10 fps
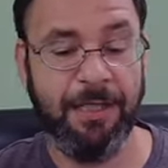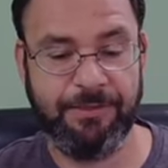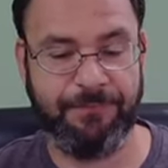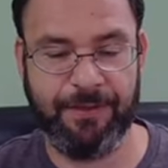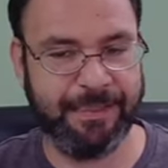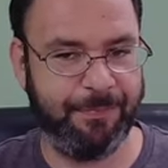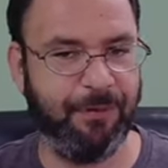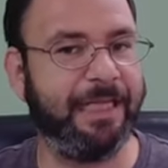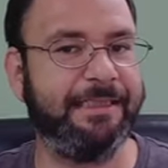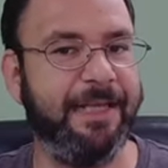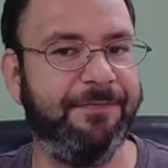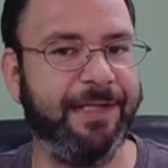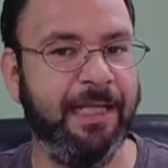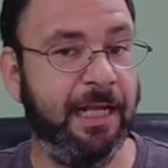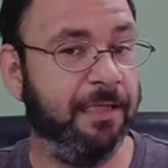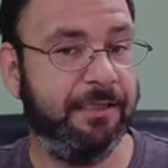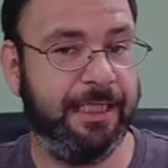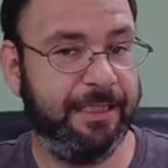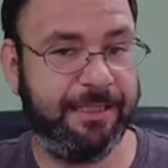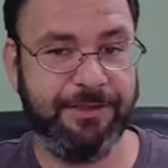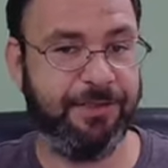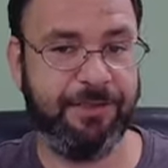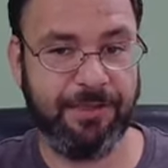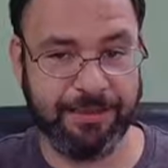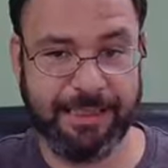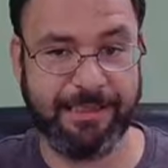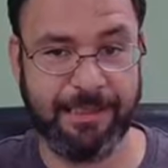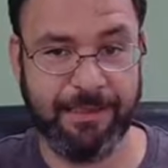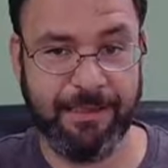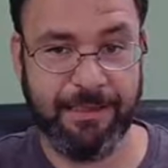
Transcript: So, for example, like Stephanie, she's your assistant.